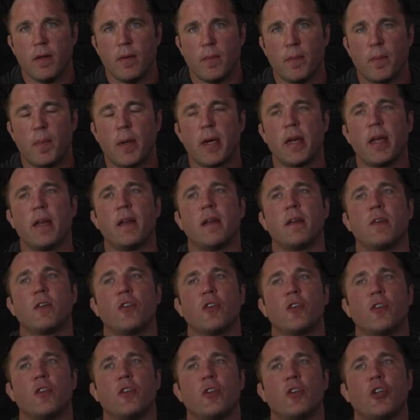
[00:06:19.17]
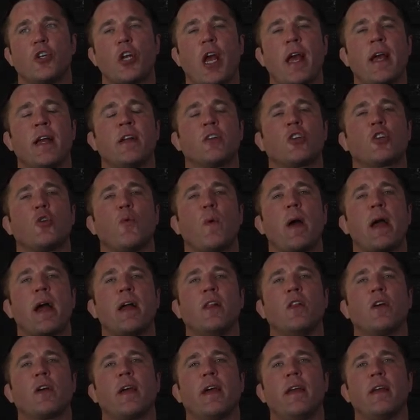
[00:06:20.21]
But it changed the way I
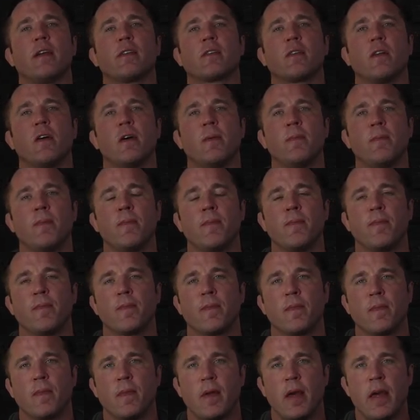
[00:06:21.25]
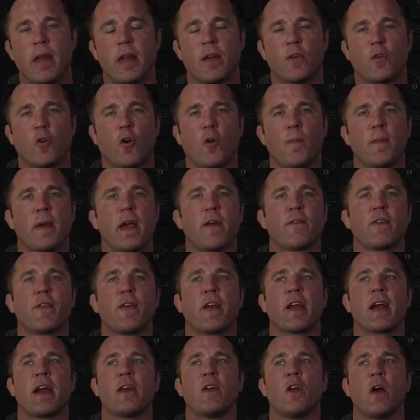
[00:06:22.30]
look at Islam. And it told me
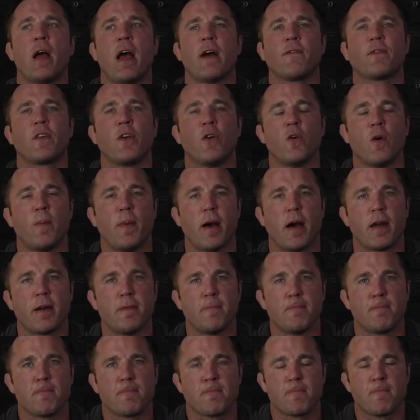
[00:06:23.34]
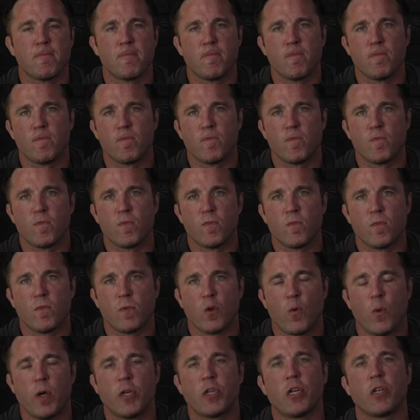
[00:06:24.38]
everything I have to know about him.
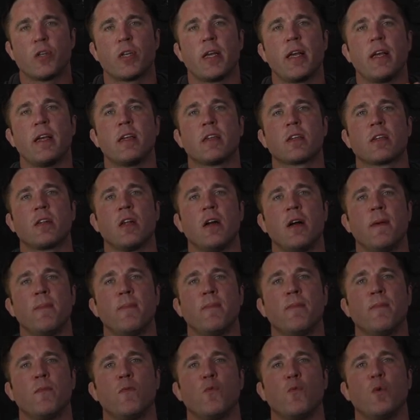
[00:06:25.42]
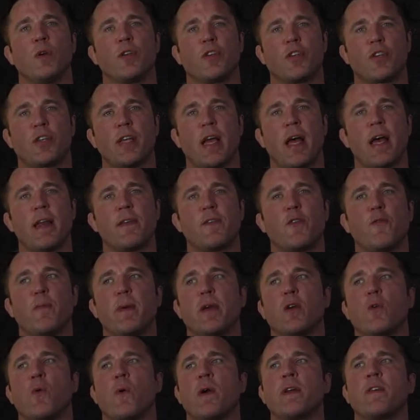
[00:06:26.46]
Which is Islam was said to be
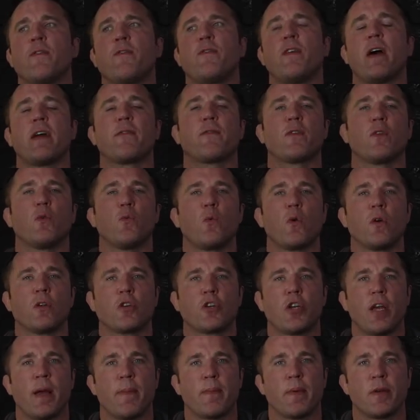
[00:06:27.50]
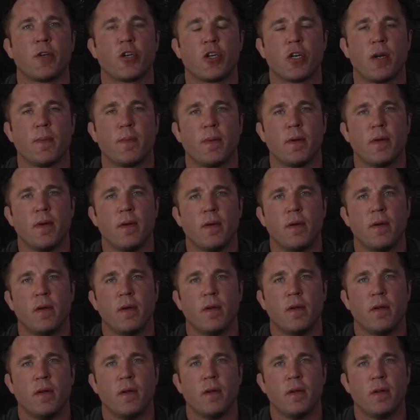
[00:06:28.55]
going to fight for the world championship.
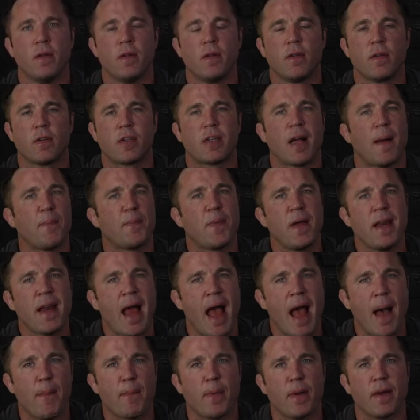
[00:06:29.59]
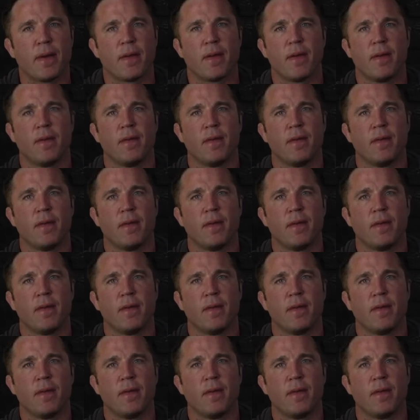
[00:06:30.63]
Something happened.